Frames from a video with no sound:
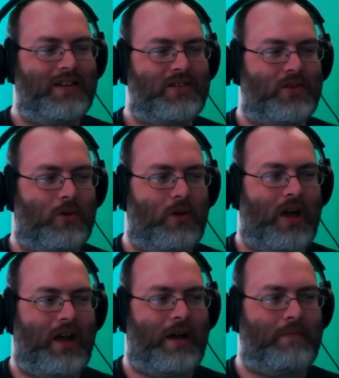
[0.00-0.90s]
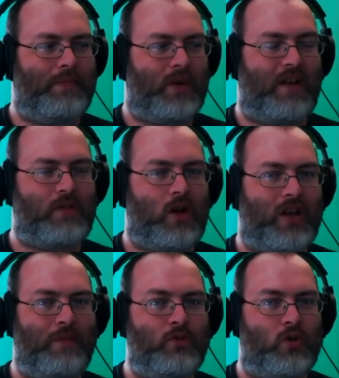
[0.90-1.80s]
So, we're going to have a lot of
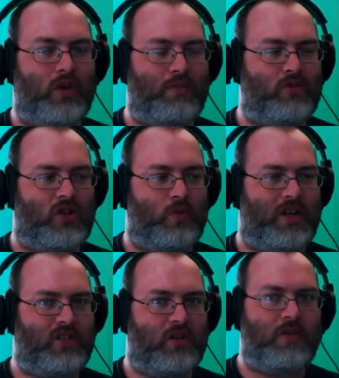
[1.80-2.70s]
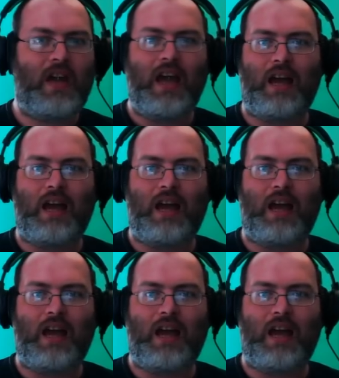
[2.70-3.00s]
Game Joke games on the way soon.